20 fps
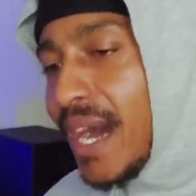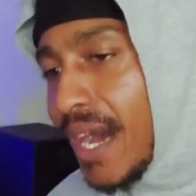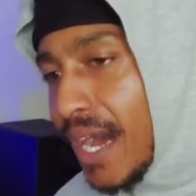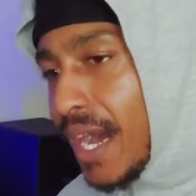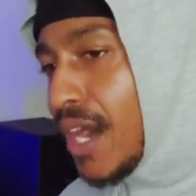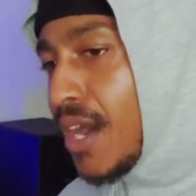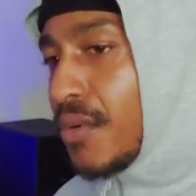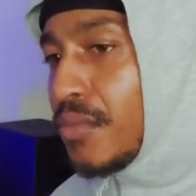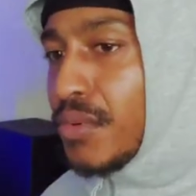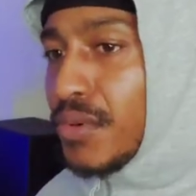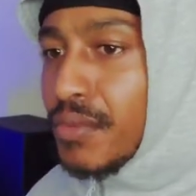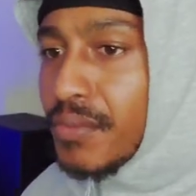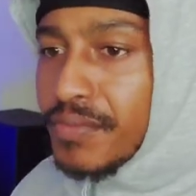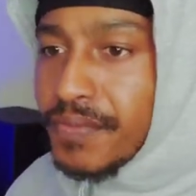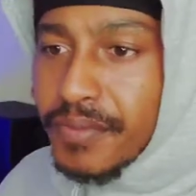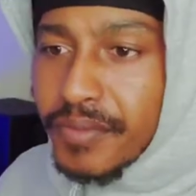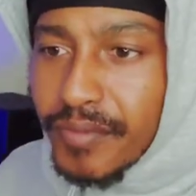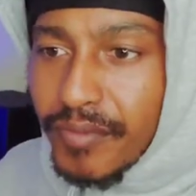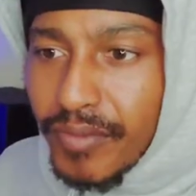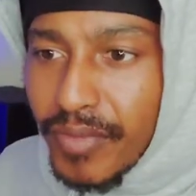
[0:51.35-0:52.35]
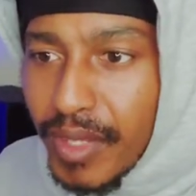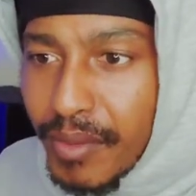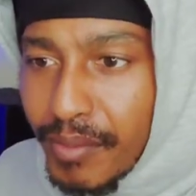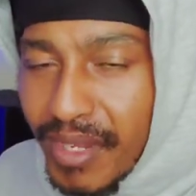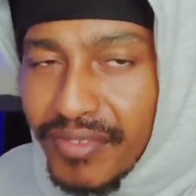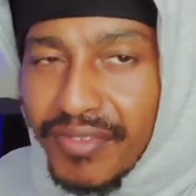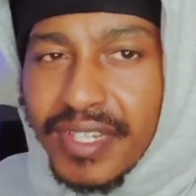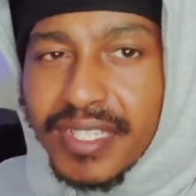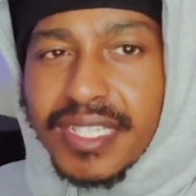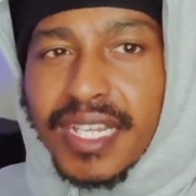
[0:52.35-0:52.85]
album.
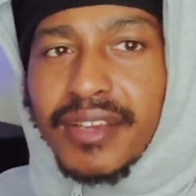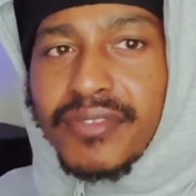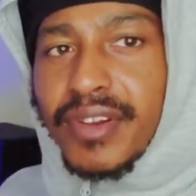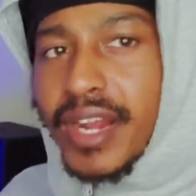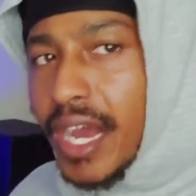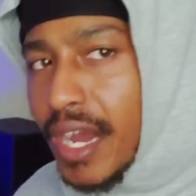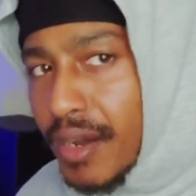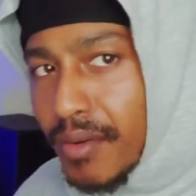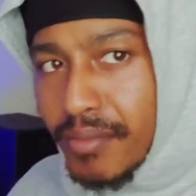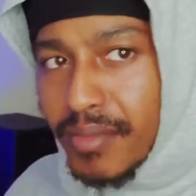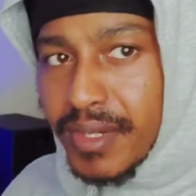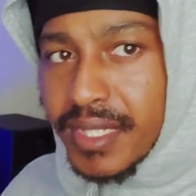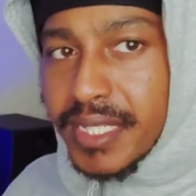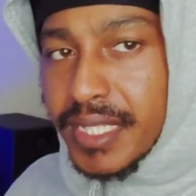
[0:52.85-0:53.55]
Matter of fact, it's not even an album, a